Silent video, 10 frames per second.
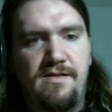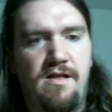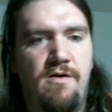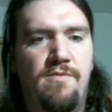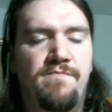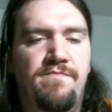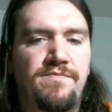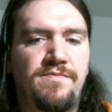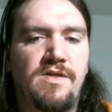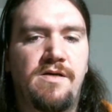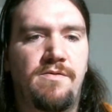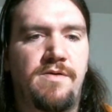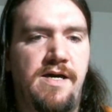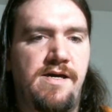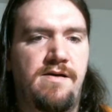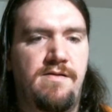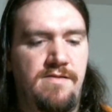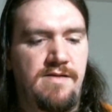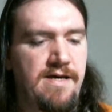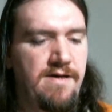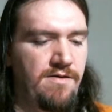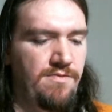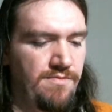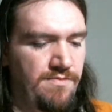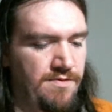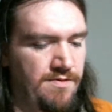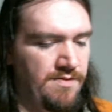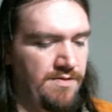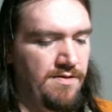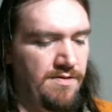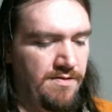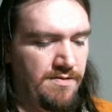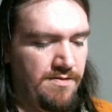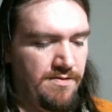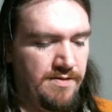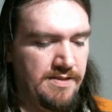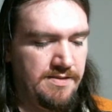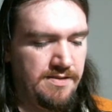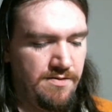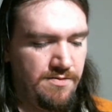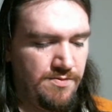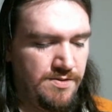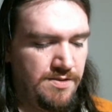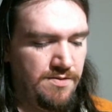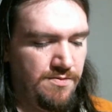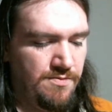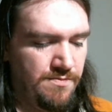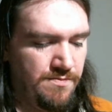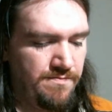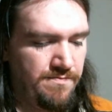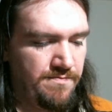and slow. Okay, now let's go to...